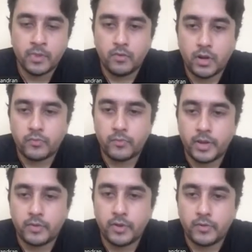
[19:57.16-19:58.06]
one of
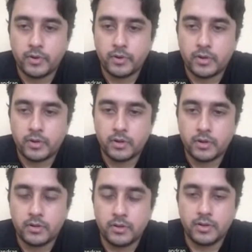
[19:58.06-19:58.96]
my favorite
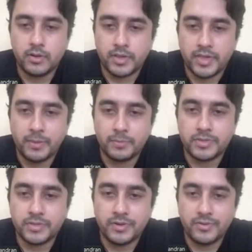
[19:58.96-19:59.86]

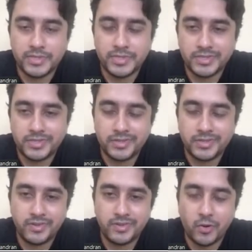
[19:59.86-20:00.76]
games, which is
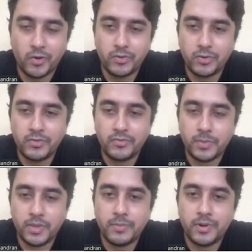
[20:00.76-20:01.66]
not only for
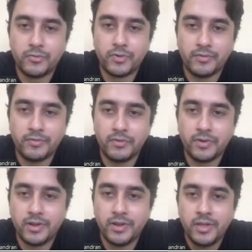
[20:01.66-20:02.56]
me but for
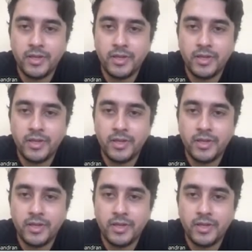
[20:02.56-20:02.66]
everyone.